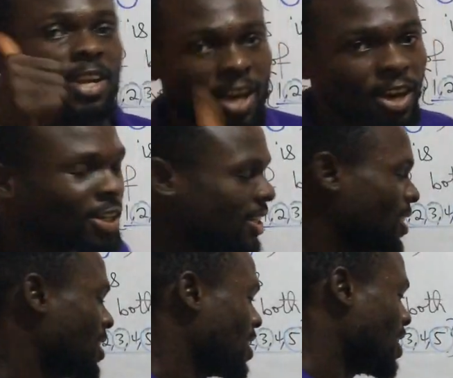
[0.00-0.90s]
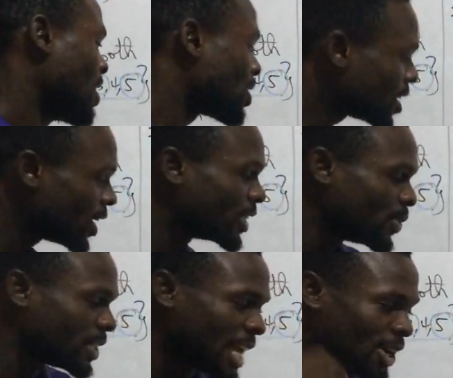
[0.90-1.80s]
Good.
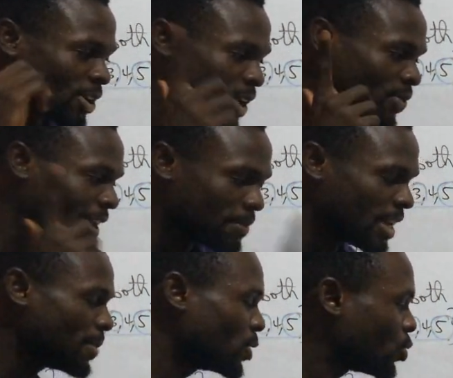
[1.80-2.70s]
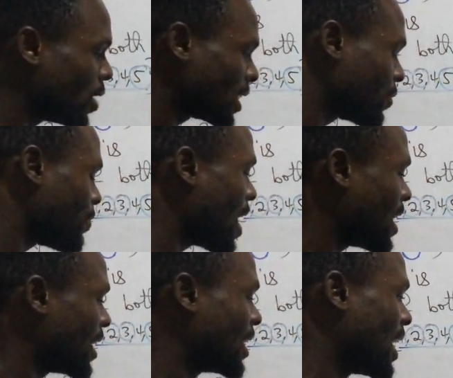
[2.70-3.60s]
We thank God we have been able to rectify
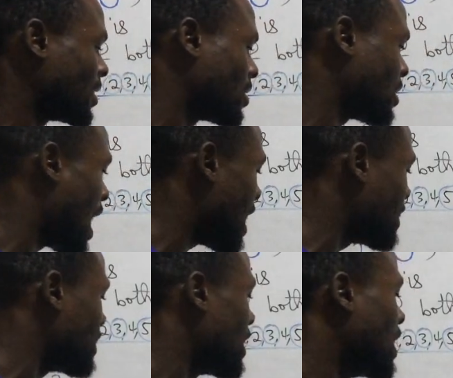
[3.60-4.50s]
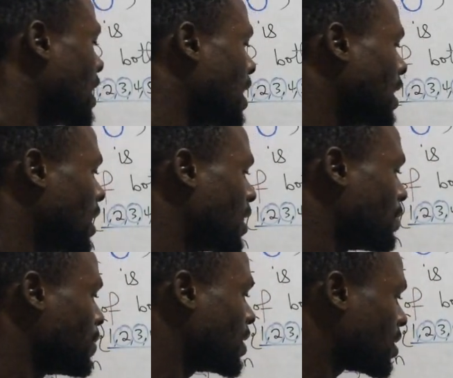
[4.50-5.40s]
and understand
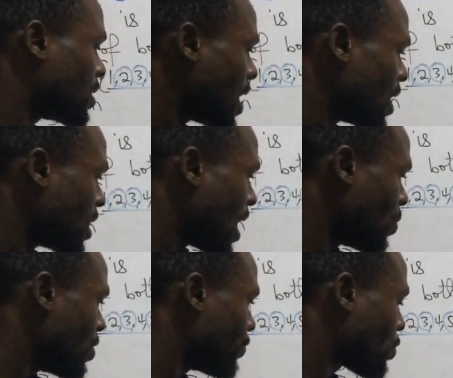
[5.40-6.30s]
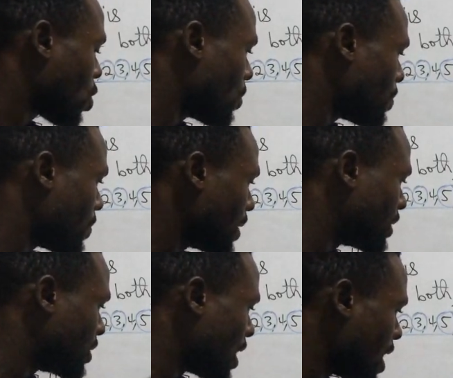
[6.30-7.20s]
the mistake that we've
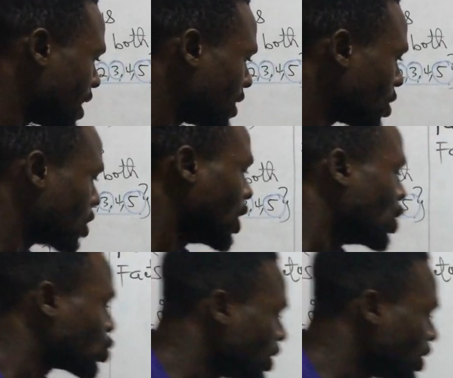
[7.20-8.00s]
committed. Good.